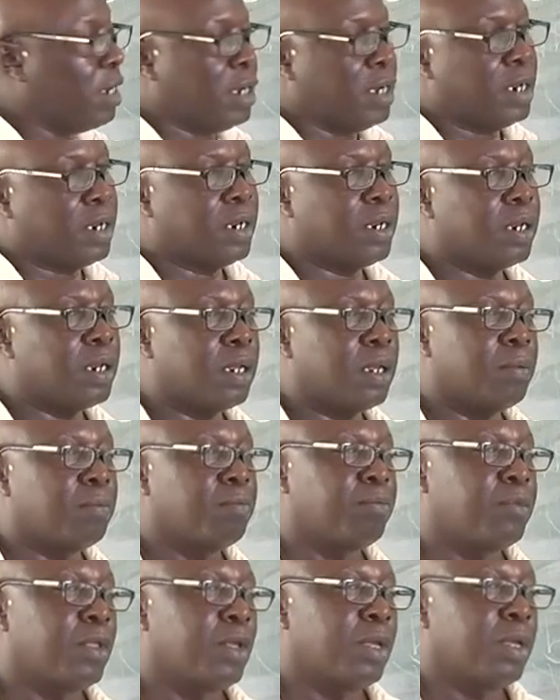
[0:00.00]
can
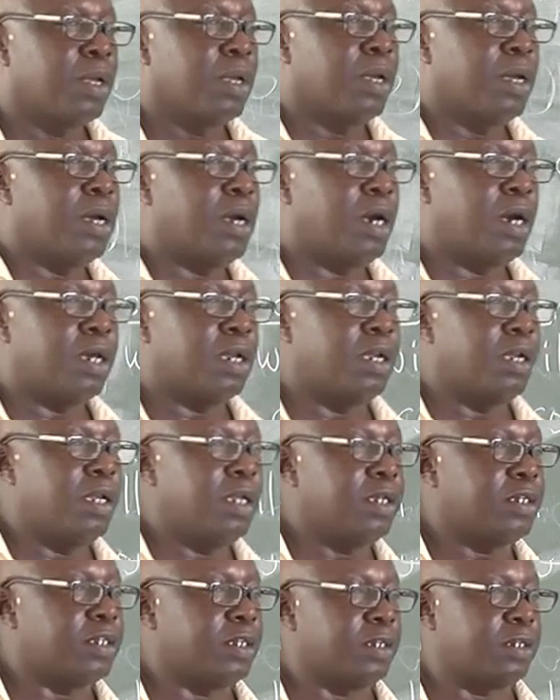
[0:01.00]
are
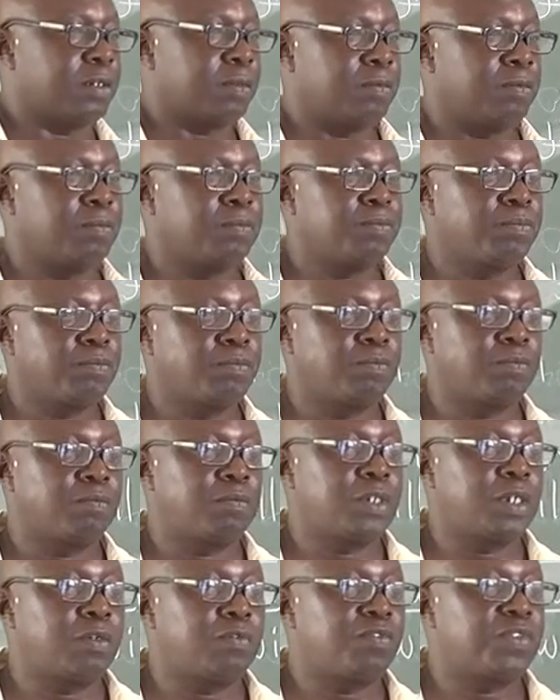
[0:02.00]
related,
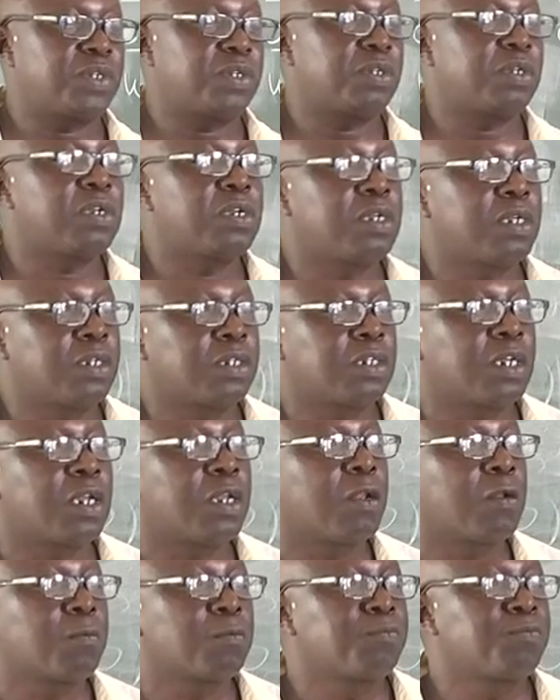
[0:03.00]
very, very related.
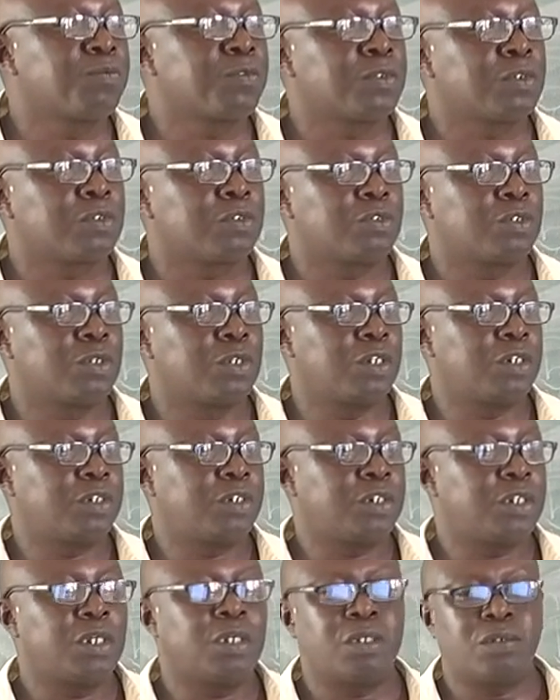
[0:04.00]
So they
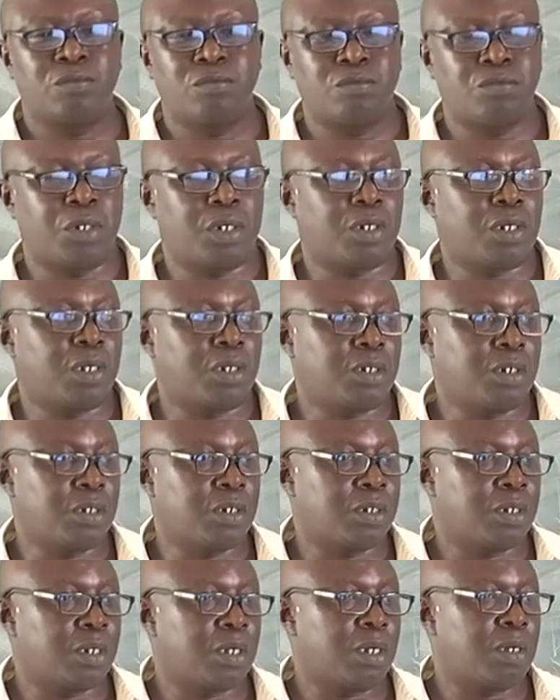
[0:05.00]
change one
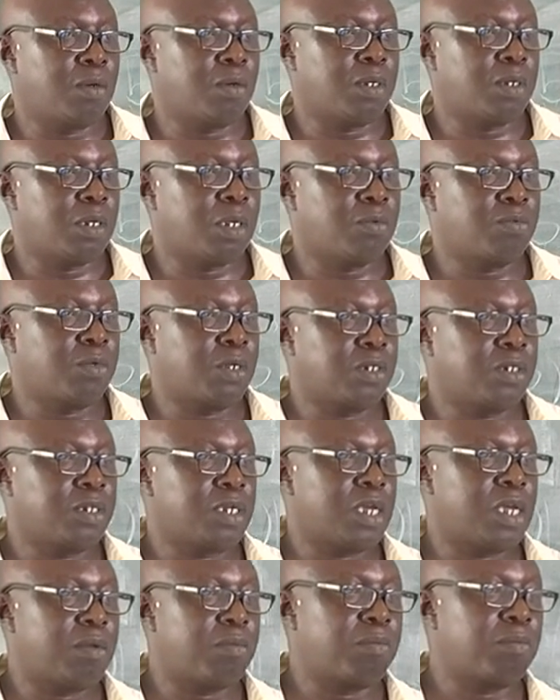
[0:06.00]
at one
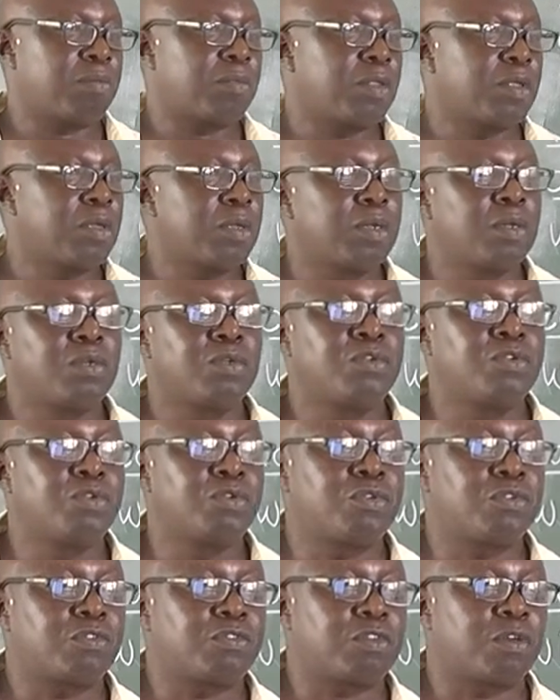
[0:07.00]
time due
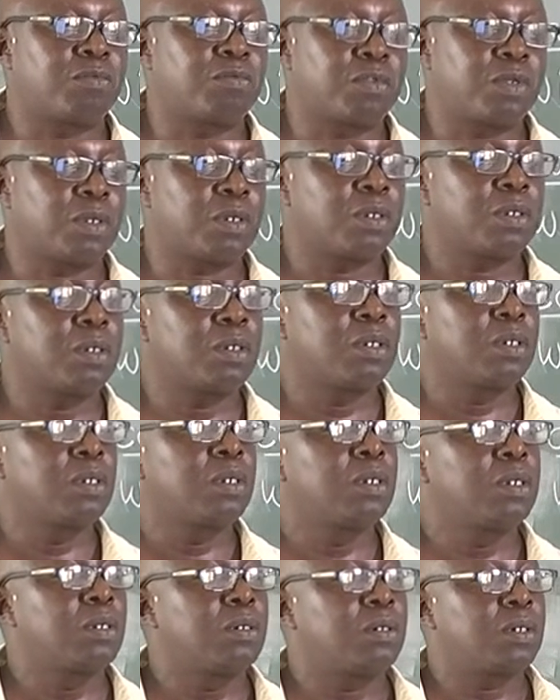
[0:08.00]
to something.
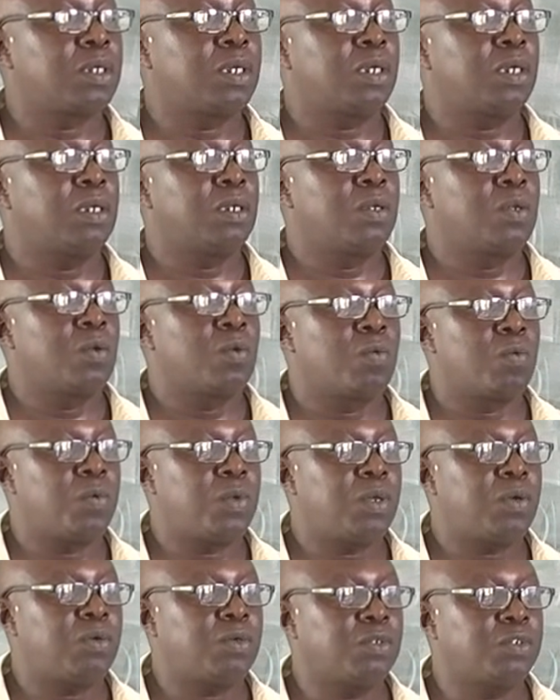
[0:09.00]
Okay,
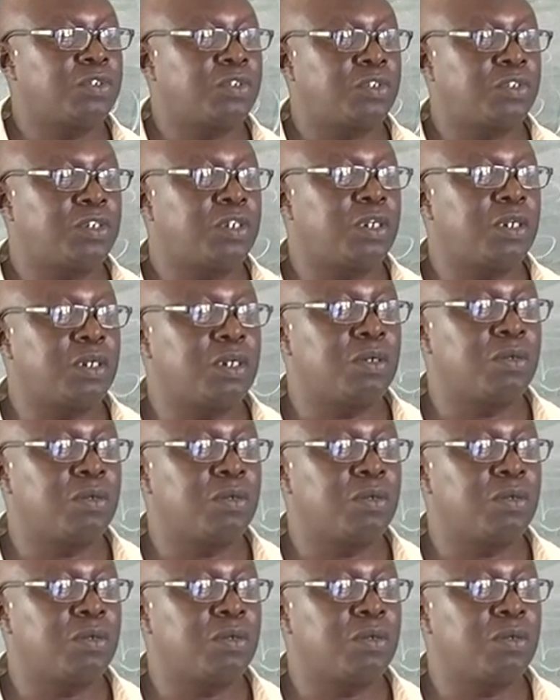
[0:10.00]
we could see the